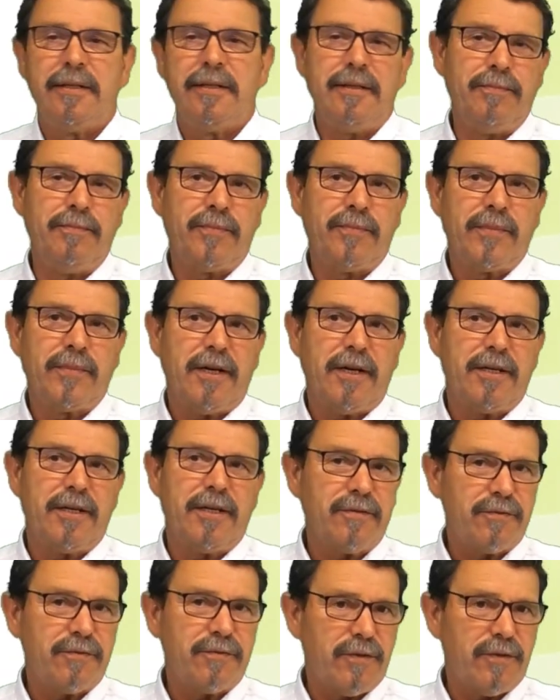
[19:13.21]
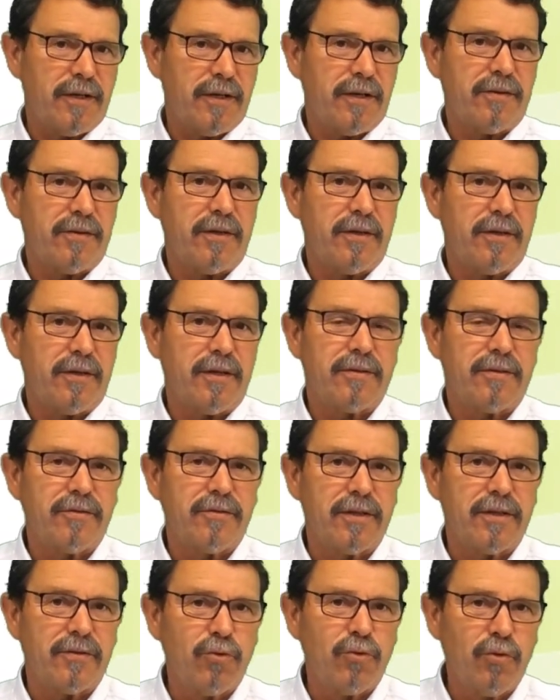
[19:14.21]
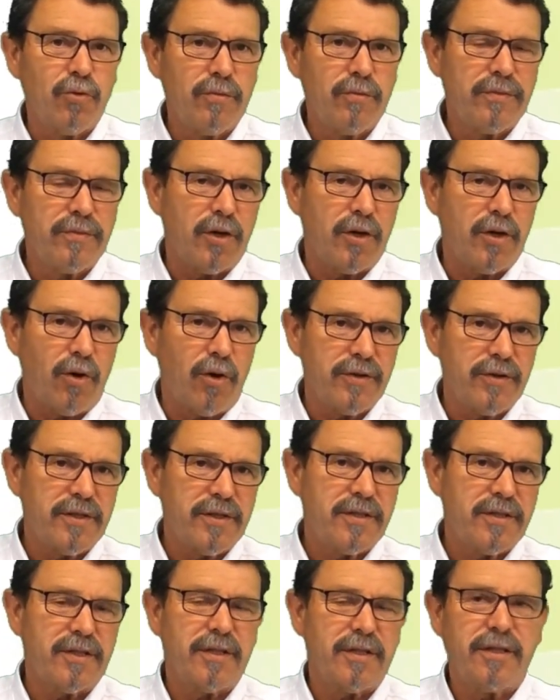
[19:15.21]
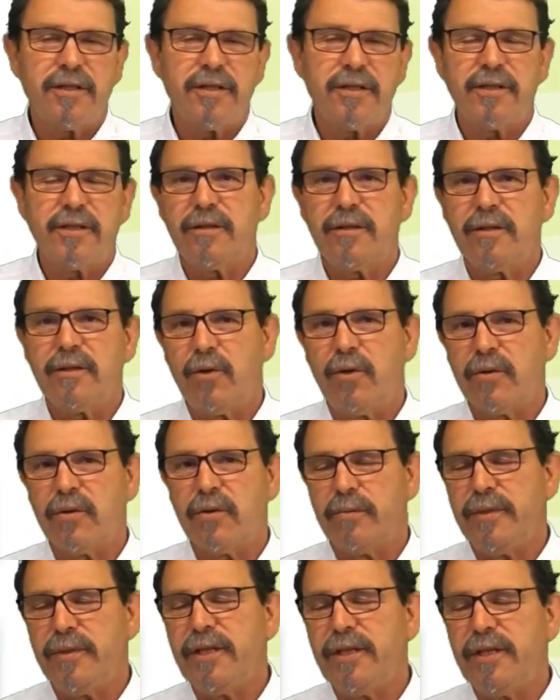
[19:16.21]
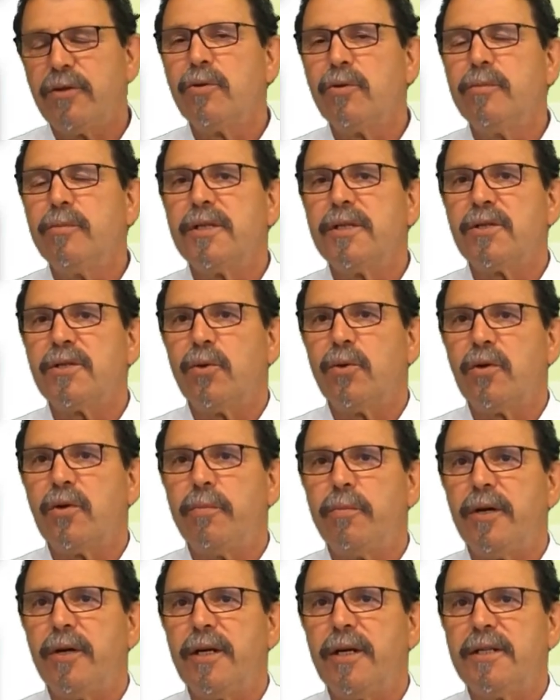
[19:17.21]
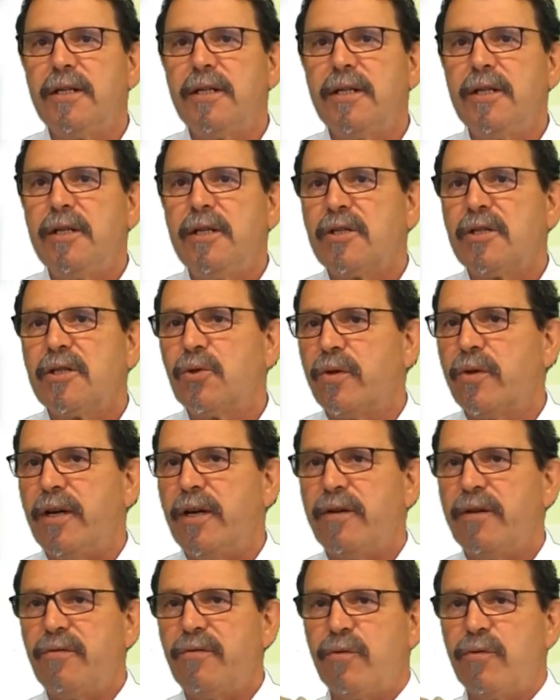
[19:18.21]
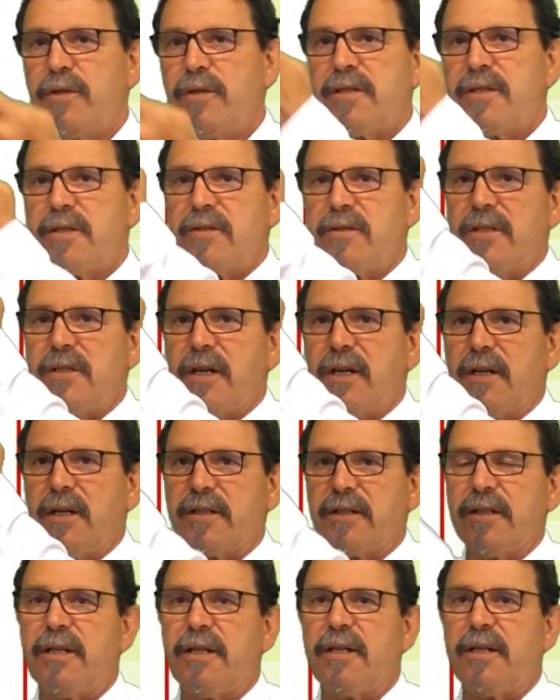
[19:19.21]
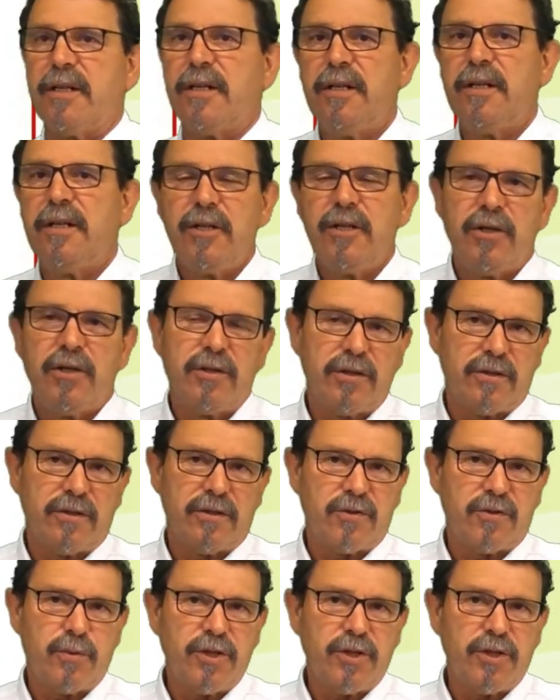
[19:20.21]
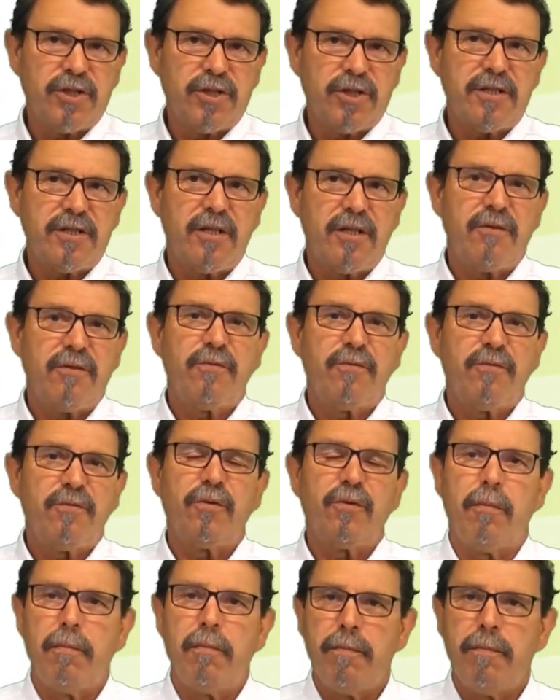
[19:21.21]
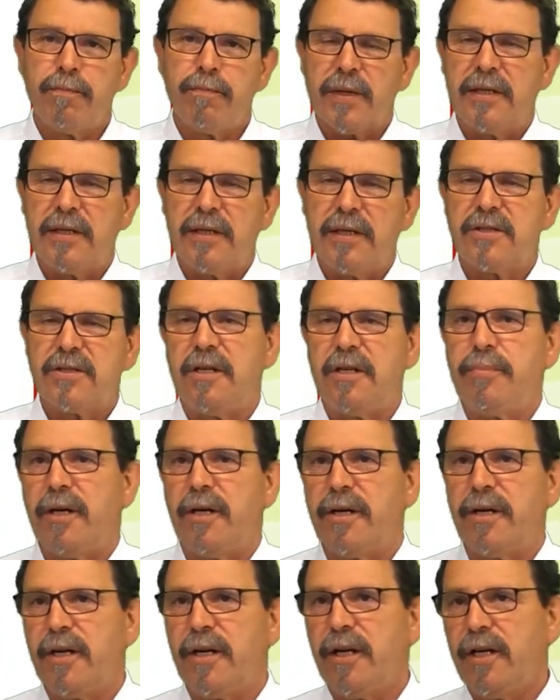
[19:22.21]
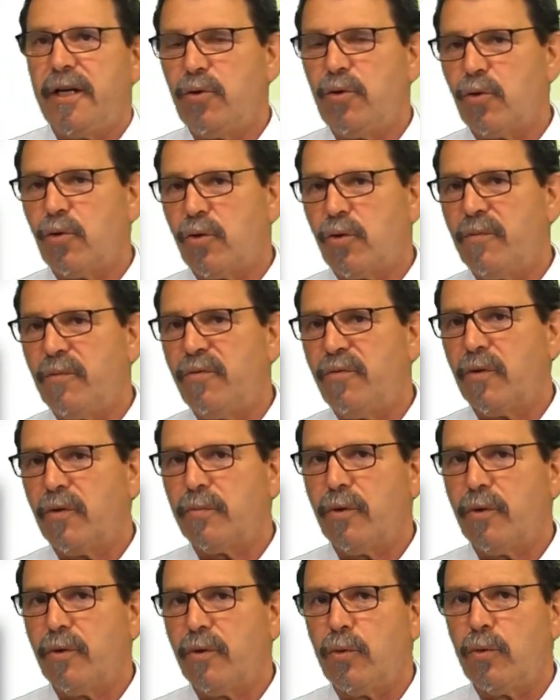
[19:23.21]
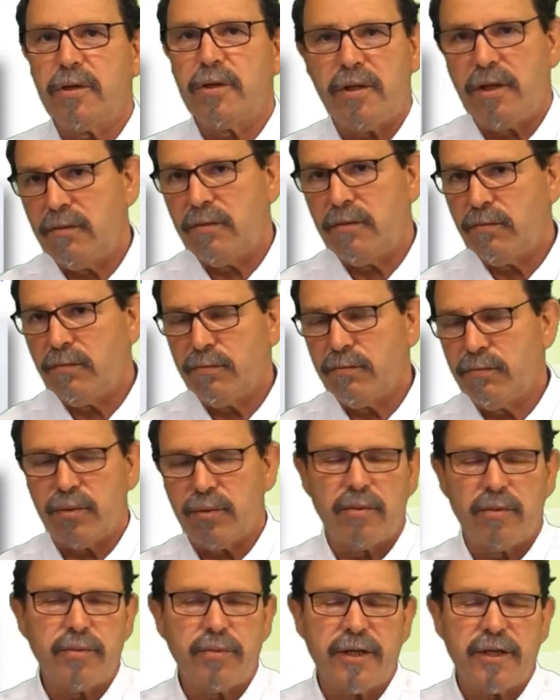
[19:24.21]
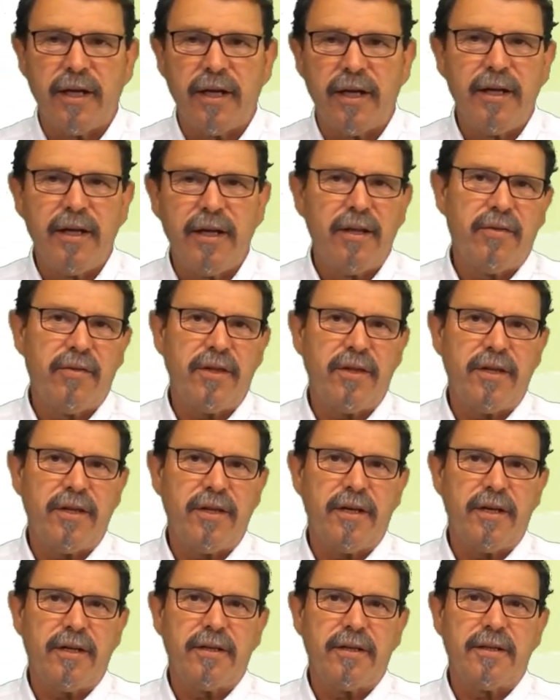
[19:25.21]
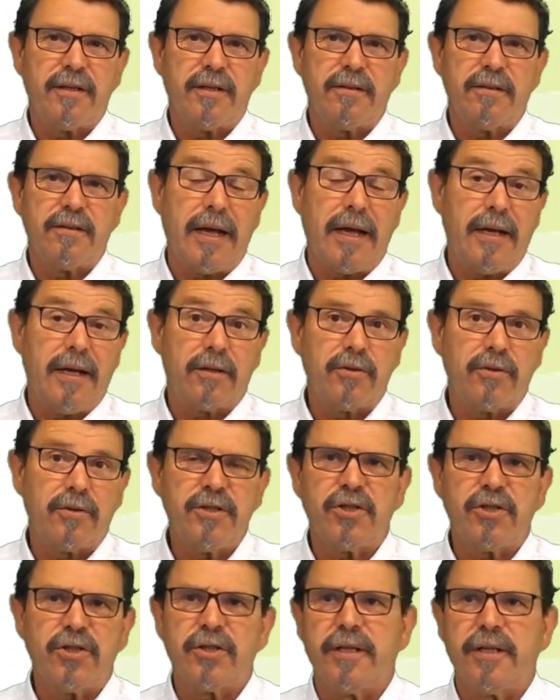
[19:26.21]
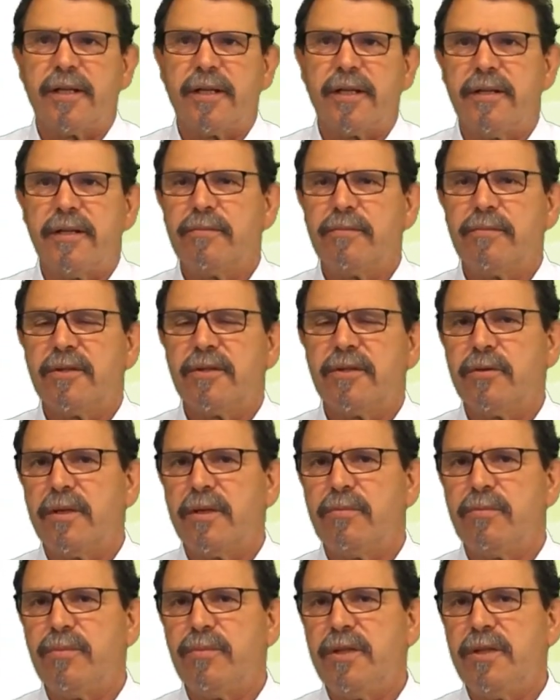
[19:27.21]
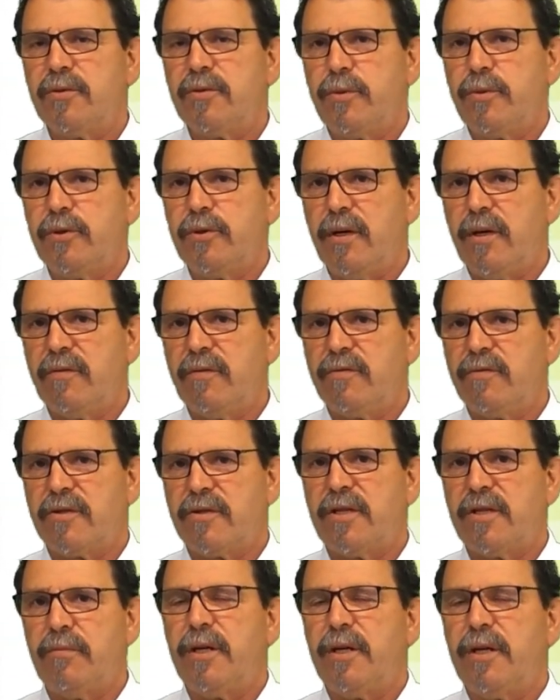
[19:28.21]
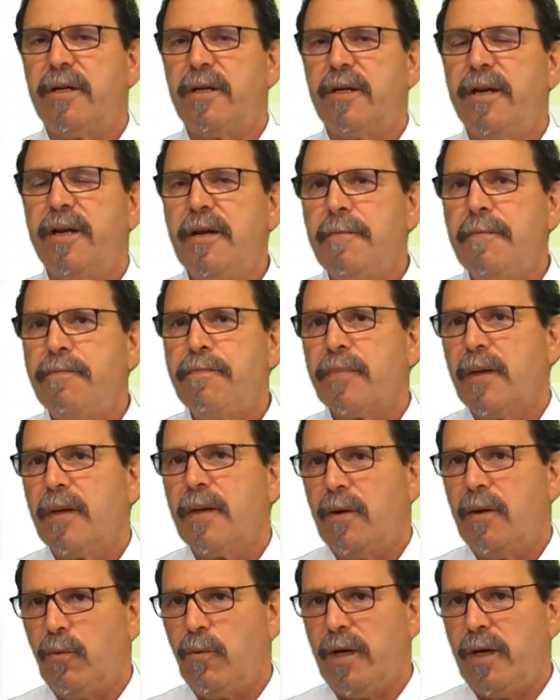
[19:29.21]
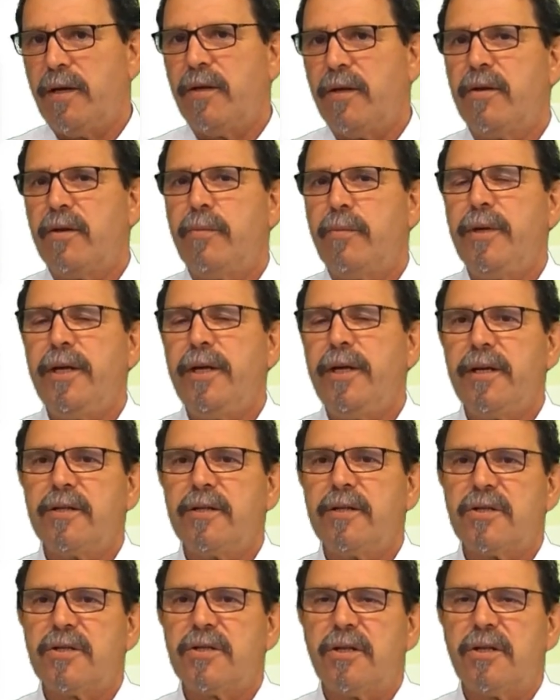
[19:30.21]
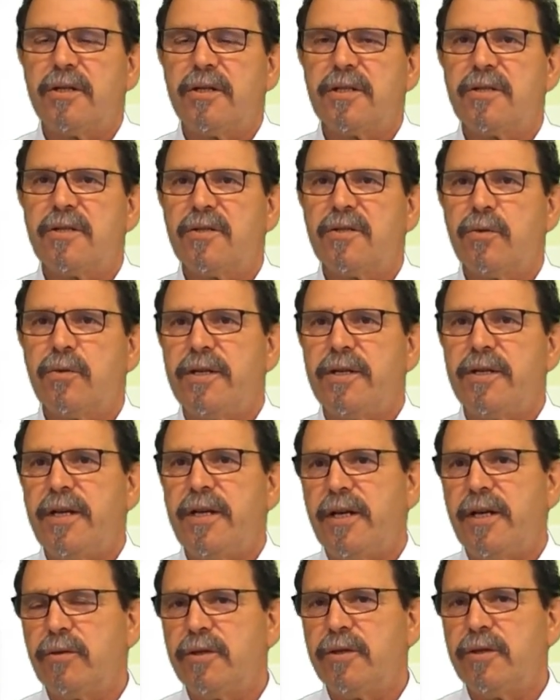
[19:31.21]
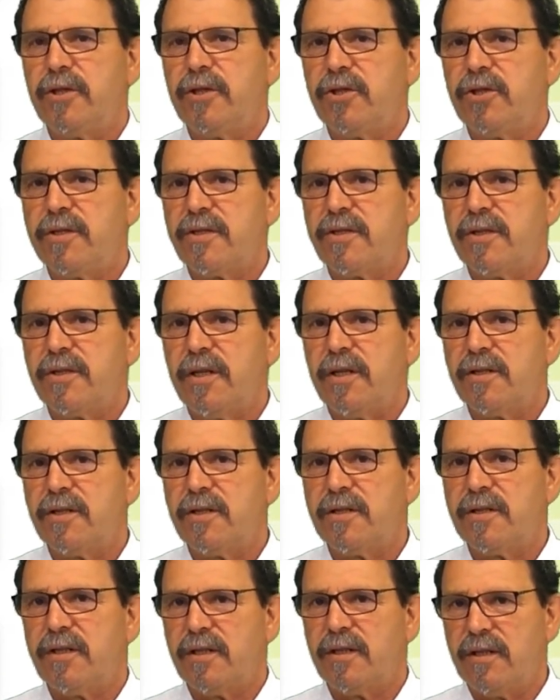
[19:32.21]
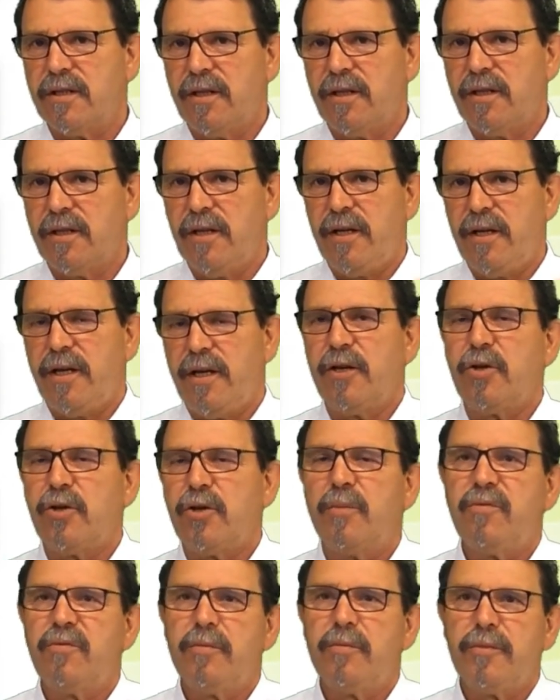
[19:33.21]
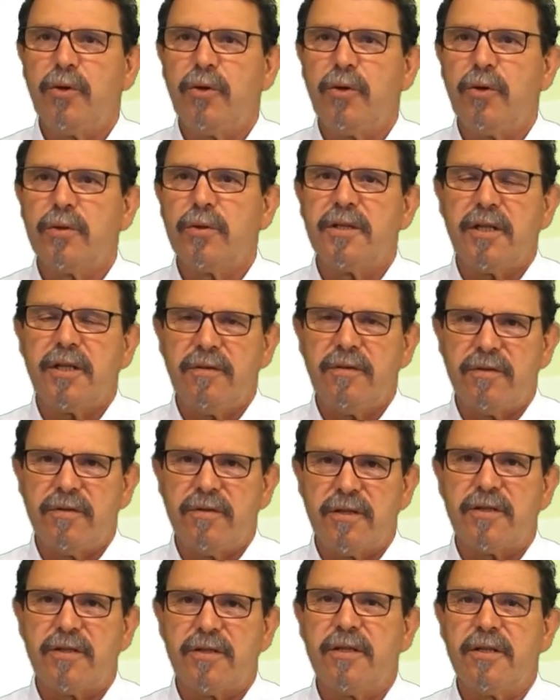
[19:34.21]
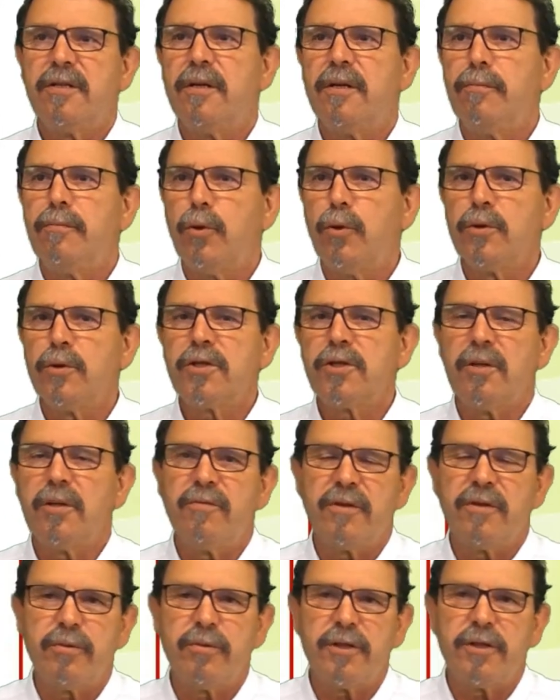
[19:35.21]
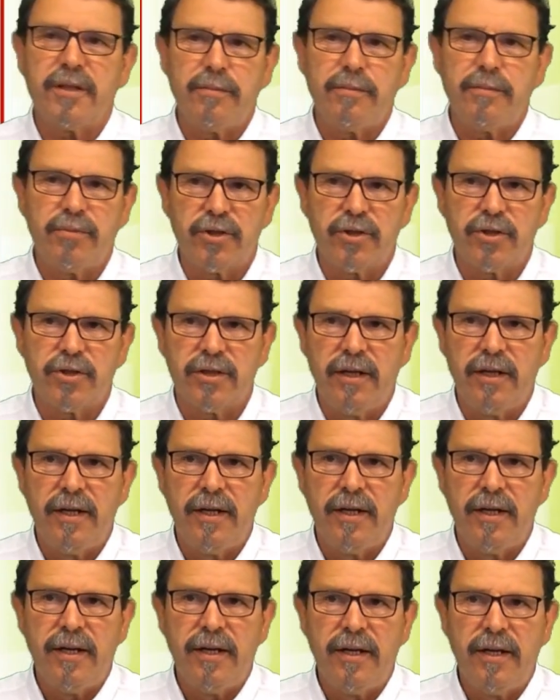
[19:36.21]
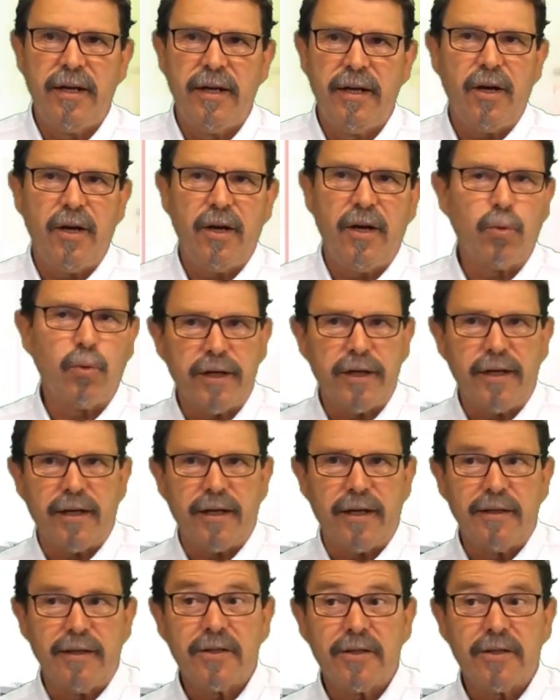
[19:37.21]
and if the room, the office or the meeting room is occupied, so then, for instance, the RTR switches from standby into comfort mode in probably the air conditioning. Yeah, so that means we do have a standby when the meeting starts, so then the air condition starts in comfort mode and gives us the most comfortable temperature accordingly.